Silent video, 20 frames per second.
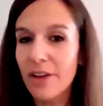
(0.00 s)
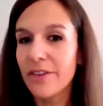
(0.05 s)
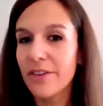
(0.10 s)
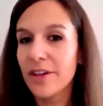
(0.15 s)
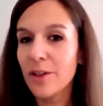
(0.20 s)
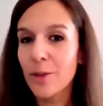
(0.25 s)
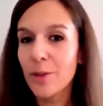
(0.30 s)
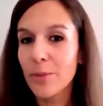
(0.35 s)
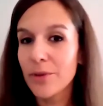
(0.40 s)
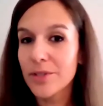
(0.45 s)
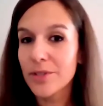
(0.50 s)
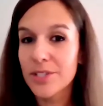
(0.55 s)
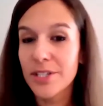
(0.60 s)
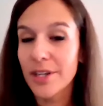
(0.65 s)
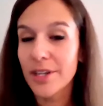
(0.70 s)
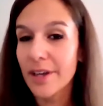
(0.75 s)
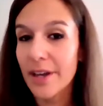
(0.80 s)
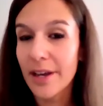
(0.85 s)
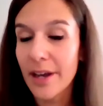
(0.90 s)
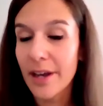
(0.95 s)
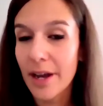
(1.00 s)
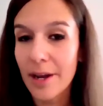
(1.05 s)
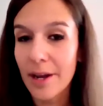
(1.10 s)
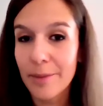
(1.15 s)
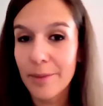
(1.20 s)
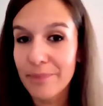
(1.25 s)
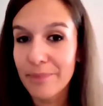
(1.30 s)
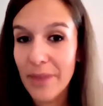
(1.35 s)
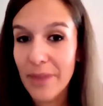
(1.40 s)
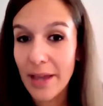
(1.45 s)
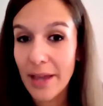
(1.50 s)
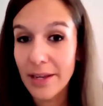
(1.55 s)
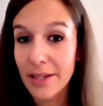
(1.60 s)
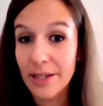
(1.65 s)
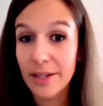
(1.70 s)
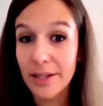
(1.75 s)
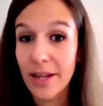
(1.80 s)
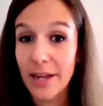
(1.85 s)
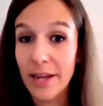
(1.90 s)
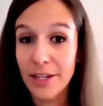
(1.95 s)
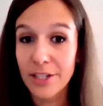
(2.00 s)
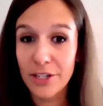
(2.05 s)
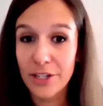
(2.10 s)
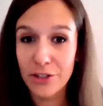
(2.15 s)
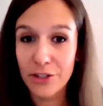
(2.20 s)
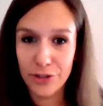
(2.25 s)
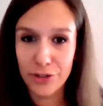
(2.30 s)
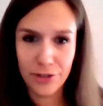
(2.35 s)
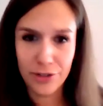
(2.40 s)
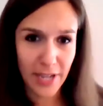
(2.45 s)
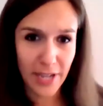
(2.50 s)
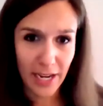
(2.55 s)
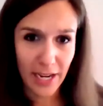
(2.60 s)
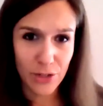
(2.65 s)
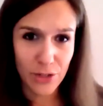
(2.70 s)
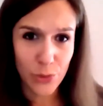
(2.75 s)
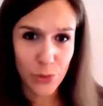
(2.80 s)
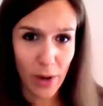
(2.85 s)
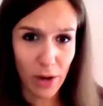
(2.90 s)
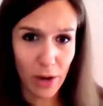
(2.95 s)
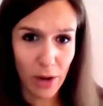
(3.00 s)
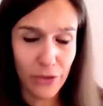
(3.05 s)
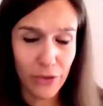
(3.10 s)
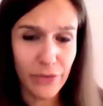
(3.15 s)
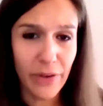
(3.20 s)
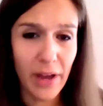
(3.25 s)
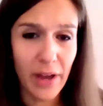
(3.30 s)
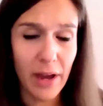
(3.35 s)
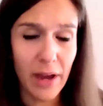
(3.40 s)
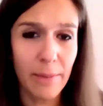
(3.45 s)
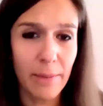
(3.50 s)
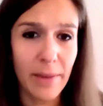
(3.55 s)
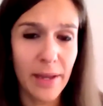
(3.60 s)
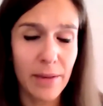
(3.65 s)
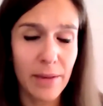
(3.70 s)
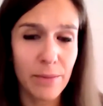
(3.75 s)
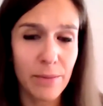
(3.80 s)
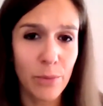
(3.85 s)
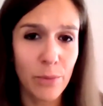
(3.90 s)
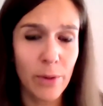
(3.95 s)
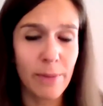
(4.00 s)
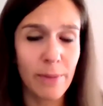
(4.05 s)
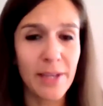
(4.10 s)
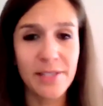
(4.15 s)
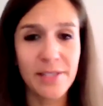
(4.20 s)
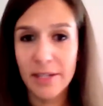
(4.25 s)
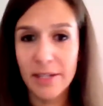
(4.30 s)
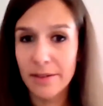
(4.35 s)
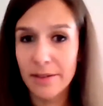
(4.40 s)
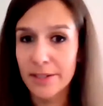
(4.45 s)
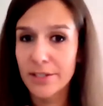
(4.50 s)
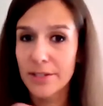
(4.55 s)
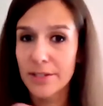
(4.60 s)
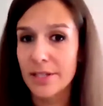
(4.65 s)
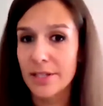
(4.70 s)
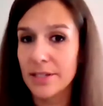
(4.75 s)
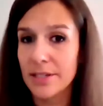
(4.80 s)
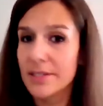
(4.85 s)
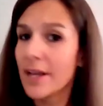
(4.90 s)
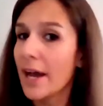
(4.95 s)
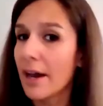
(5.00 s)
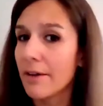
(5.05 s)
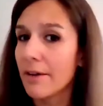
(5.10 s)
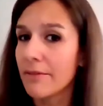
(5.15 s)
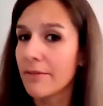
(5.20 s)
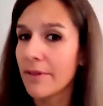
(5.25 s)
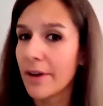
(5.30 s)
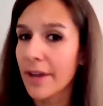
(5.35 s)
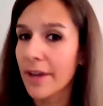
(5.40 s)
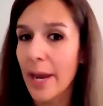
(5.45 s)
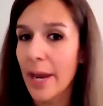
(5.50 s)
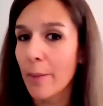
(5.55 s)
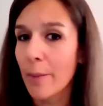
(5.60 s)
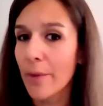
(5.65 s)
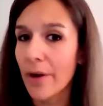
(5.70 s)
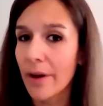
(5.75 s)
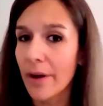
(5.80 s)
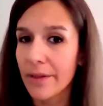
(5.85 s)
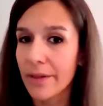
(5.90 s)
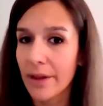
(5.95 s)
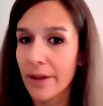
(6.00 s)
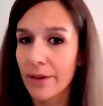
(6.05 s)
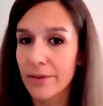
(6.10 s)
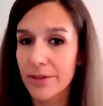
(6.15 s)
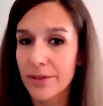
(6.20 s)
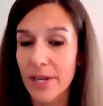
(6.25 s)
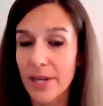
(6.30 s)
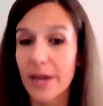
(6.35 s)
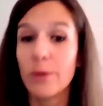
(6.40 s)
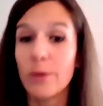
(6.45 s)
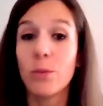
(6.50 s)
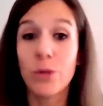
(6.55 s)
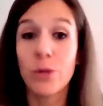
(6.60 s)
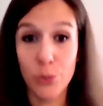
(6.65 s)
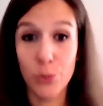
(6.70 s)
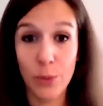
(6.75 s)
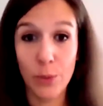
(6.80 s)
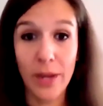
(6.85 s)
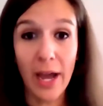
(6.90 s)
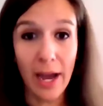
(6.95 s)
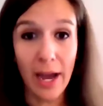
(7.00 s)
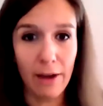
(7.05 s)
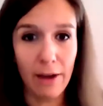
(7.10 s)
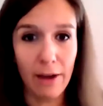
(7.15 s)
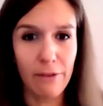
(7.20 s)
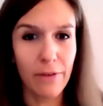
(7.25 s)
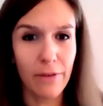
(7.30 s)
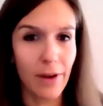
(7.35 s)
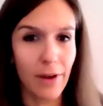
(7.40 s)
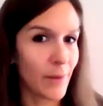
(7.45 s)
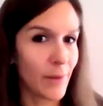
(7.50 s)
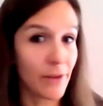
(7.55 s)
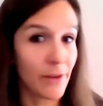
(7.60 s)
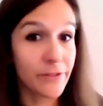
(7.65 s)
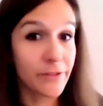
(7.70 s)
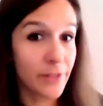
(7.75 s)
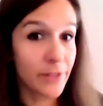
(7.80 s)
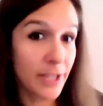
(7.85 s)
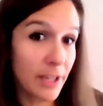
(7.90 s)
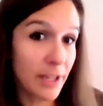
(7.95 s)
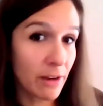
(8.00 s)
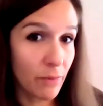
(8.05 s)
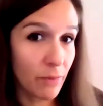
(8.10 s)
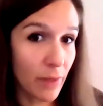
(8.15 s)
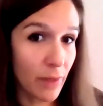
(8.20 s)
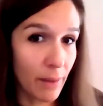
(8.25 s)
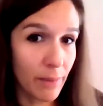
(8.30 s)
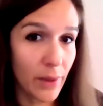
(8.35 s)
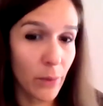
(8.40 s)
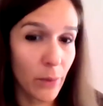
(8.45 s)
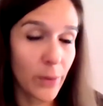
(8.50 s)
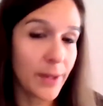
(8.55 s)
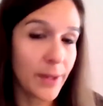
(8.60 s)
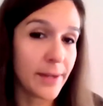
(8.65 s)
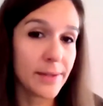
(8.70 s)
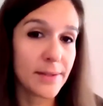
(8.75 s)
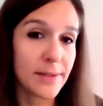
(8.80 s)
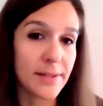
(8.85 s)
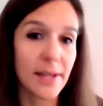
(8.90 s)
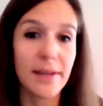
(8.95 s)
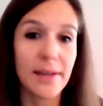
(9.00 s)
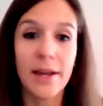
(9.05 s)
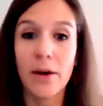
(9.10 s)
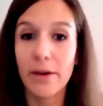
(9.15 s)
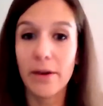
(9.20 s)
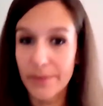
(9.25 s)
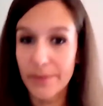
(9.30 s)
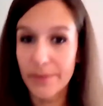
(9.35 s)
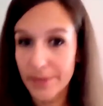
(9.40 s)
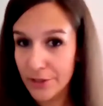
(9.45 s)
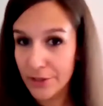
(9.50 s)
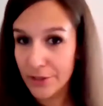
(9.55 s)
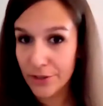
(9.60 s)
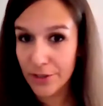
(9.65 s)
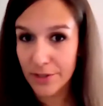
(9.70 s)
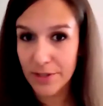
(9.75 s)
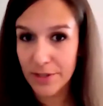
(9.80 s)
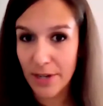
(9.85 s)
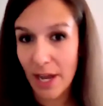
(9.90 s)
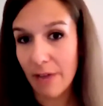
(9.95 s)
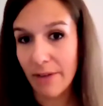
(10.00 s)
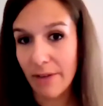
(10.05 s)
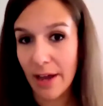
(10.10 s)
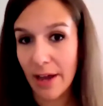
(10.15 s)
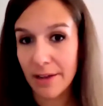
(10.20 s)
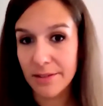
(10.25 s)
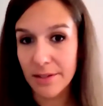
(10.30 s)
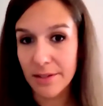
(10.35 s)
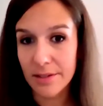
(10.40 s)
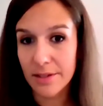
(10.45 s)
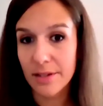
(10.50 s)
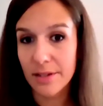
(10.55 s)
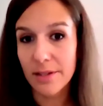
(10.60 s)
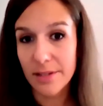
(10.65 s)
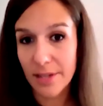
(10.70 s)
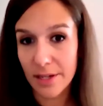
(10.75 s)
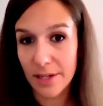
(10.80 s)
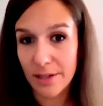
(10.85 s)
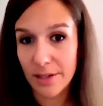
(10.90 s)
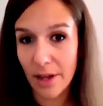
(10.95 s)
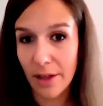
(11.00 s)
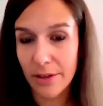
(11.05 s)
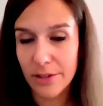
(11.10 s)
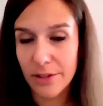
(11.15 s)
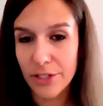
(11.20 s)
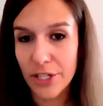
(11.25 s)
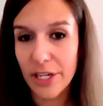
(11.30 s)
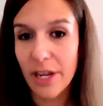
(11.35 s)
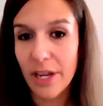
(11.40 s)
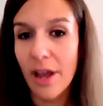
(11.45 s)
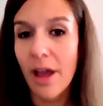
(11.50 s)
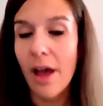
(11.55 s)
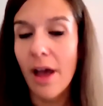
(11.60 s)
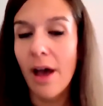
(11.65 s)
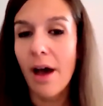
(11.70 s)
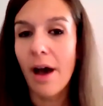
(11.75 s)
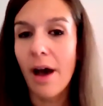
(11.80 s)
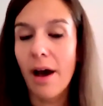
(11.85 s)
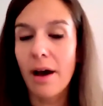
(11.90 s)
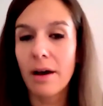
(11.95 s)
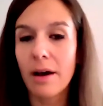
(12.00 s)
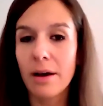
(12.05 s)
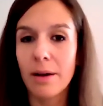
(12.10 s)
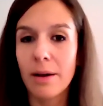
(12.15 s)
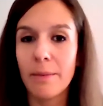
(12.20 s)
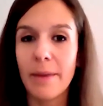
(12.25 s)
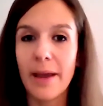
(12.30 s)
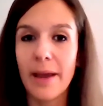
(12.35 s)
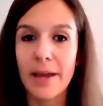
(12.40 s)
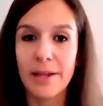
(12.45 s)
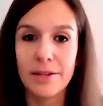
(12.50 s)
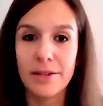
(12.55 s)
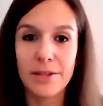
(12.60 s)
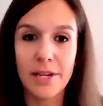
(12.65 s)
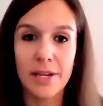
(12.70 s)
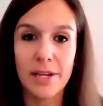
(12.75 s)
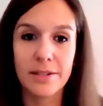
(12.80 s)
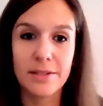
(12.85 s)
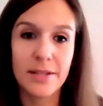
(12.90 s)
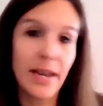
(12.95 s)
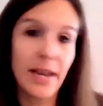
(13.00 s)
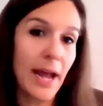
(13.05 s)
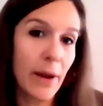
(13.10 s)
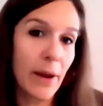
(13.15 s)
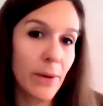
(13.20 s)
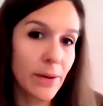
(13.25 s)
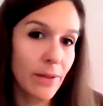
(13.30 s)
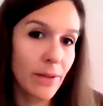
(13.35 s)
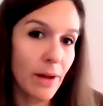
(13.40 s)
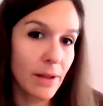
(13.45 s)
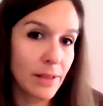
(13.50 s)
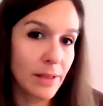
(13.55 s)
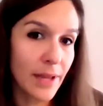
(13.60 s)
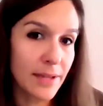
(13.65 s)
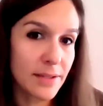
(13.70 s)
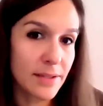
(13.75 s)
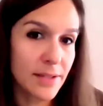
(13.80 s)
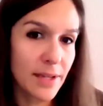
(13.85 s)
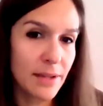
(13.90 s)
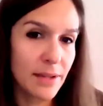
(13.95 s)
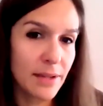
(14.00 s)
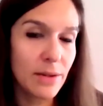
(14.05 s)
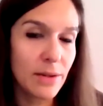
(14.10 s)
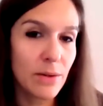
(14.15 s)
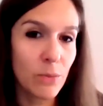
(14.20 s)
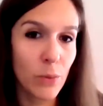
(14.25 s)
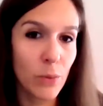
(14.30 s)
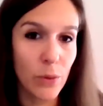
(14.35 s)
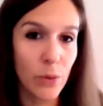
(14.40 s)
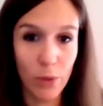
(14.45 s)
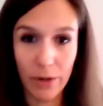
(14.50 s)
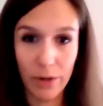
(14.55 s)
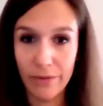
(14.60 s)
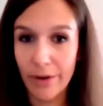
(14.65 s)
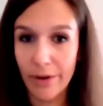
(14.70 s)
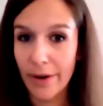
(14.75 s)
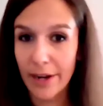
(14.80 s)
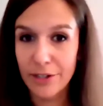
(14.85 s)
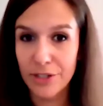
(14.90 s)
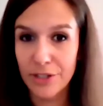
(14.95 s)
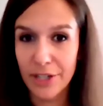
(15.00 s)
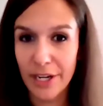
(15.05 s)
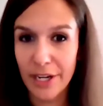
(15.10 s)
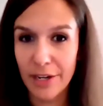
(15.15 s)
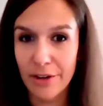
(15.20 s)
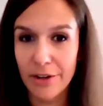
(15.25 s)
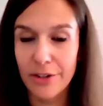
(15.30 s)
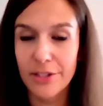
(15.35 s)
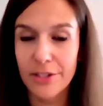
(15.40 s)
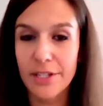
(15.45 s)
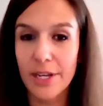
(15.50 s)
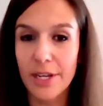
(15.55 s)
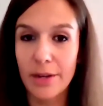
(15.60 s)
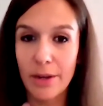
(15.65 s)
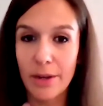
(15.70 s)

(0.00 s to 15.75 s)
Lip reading: available to any teachers K to 12, and we basically just need to have a camera on the other side, which we have a fleet of them that we can send out if a teacher doesn't have access to the technology. And it's an hour-long lesson with one of our educators